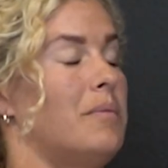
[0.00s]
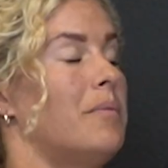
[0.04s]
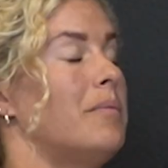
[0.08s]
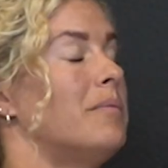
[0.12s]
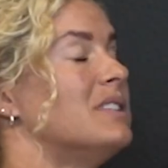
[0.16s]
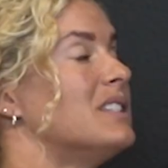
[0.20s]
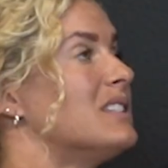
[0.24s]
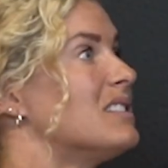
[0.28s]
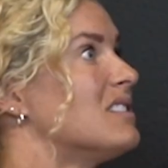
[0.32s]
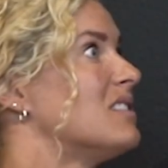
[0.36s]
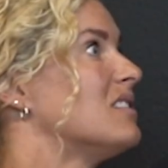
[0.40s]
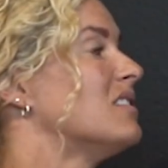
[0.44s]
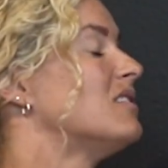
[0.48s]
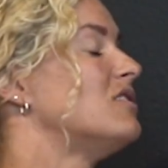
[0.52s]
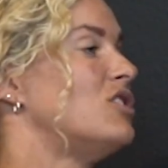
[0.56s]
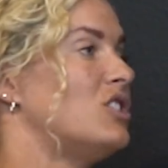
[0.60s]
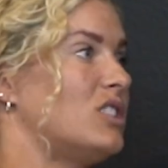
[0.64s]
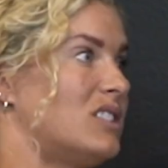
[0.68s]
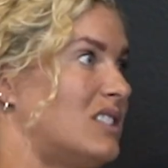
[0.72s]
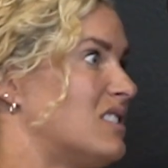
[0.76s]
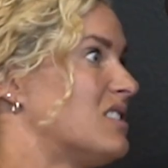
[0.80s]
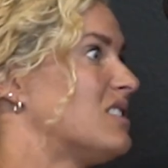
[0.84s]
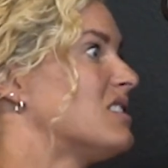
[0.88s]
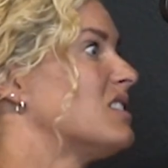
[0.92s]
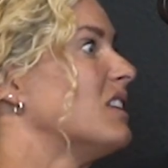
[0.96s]
So
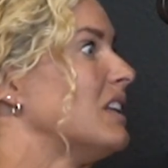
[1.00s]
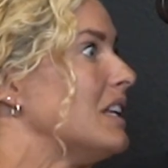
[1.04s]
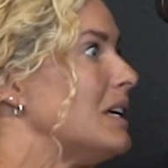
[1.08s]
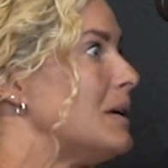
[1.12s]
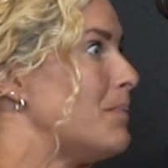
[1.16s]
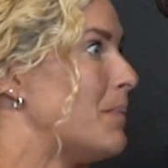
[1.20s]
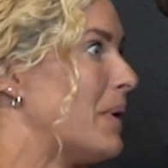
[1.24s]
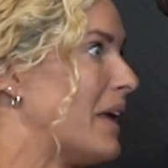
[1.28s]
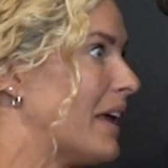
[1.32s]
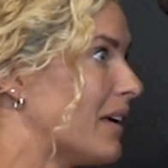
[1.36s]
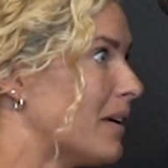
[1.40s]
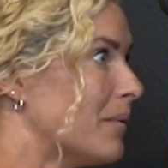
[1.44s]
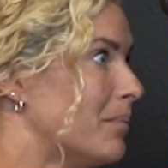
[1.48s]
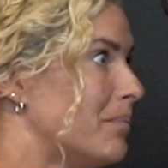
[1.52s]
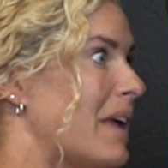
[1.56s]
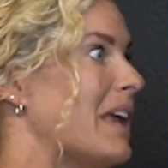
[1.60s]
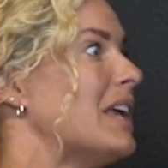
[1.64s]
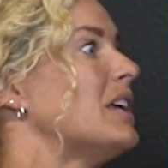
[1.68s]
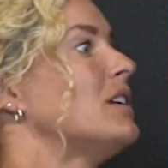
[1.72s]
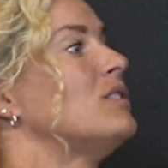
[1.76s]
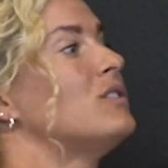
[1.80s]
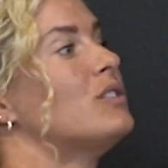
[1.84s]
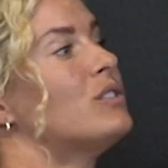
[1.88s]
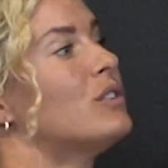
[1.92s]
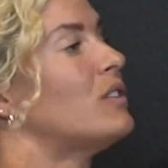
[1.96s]
just sleeping,
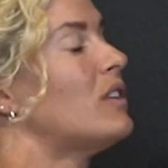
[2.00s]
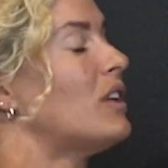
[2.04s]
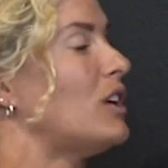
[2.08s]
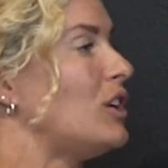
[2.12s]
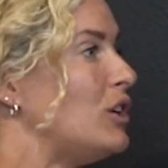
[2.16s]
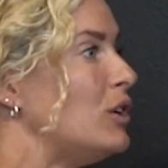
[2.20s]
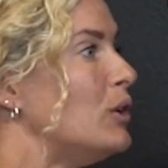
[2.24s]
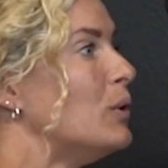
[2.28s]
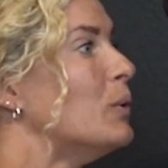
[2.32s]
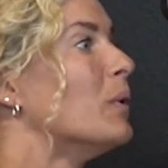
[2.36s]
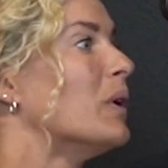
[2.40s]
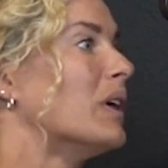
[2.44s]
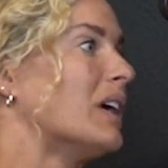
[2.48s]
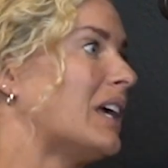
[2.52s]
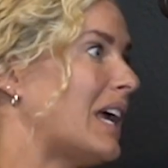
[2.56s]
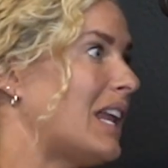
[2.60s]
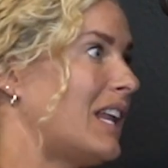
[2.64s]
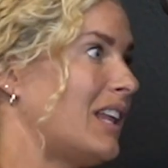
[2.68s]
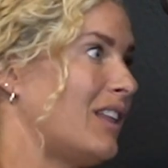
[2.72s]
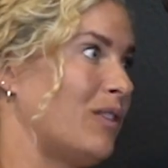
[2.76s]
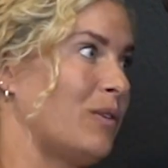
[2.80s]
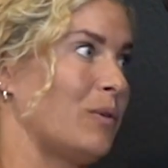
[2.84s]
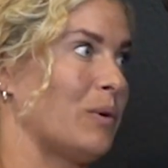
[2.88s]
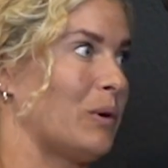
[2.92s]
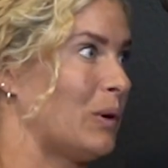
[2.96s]
making sure that you are
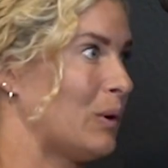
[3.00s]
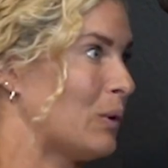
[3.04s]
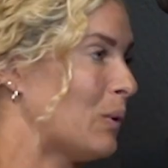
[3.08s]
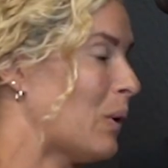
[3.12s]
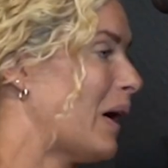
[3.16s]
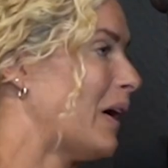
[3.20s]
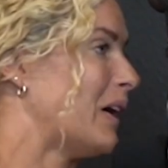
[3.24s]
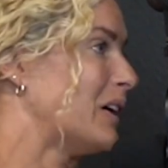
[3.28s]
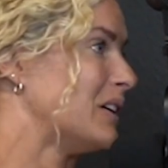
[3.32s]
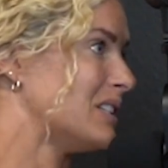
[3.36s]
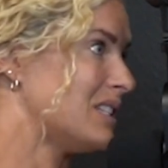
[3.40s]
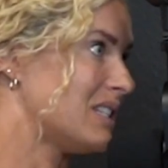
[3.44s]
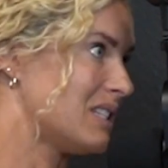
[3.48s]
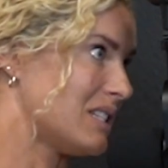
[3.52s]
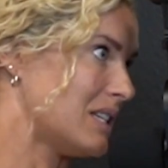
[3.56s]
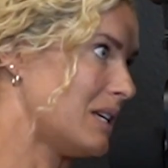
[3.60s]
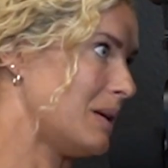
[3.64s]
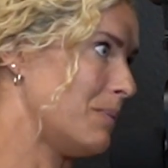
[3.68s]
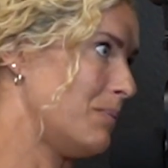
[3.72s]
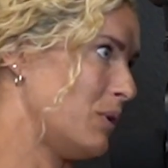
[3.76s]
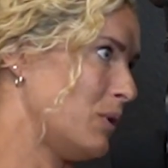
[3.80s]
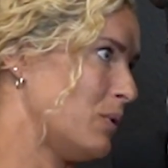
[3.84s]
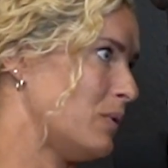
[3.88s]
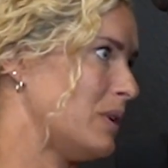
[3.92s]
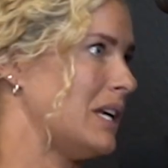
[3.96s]
getting the required
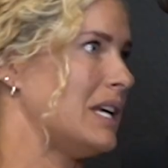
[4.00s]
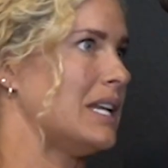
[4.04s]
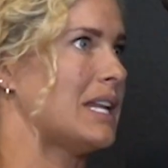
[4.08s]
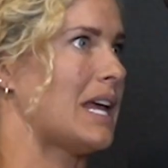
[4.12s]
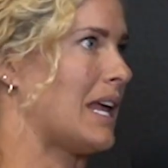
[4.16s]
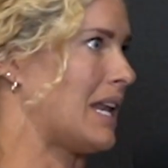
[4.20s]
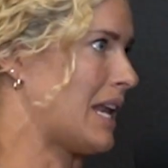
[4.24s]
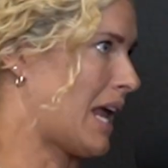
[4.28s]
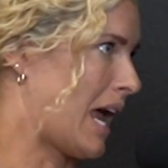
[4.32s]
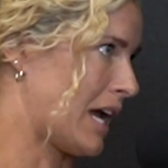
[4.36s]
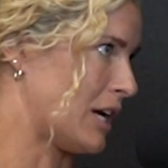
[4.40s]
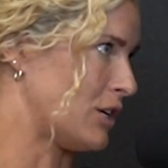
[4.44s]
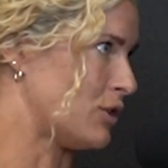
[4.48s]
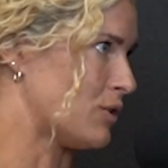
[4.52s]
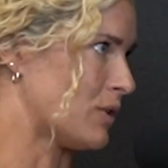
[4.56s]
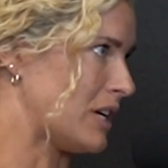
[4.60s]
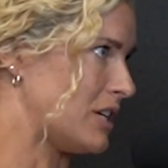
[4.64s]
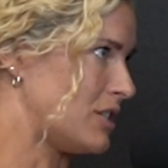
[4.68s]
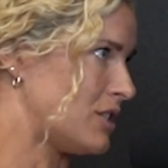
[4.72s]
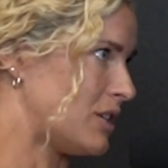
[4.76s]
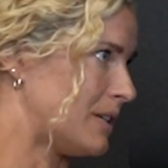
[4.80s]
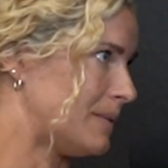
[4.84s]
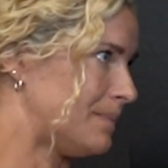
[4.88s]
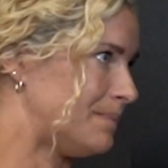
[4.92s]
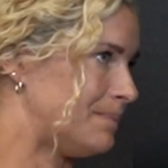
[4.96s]
sleep you need and
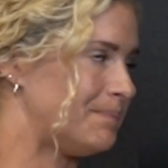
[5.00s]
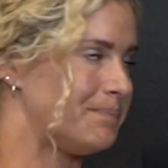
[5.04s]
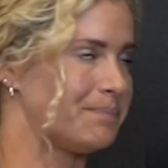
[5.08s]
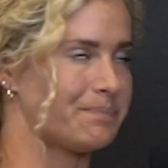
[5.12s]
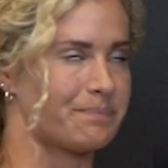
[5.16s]
hydration.